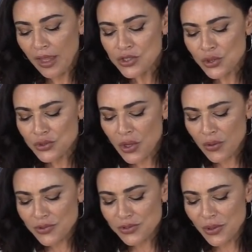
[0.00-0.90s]
So
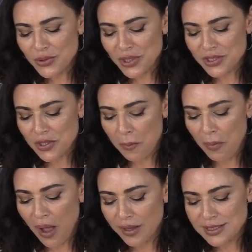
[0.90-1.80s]
those are some
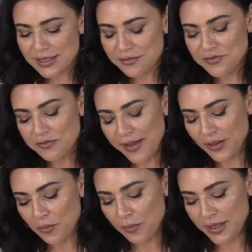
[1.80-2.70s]
positive
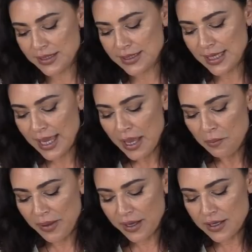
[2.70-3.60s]
developments,
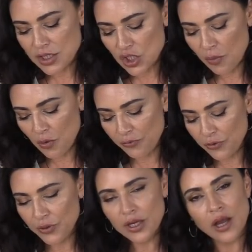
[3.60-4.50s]
because some of
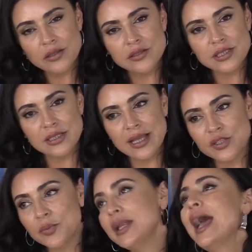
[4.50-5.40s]
you in other
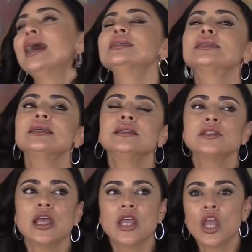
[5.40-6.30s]
states been asking,
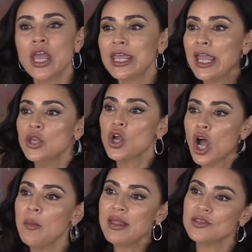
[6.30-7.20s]
saying, can you
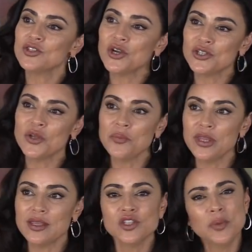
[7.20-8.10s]
come and start
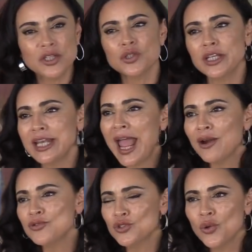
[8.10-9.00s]
something, especially in
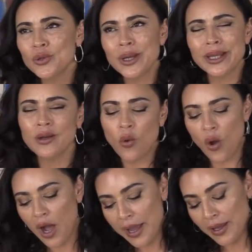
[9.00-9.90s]
Arizona, in
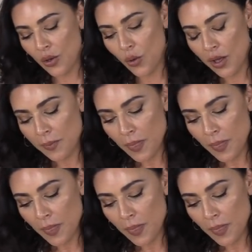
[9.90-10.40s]
Ohio?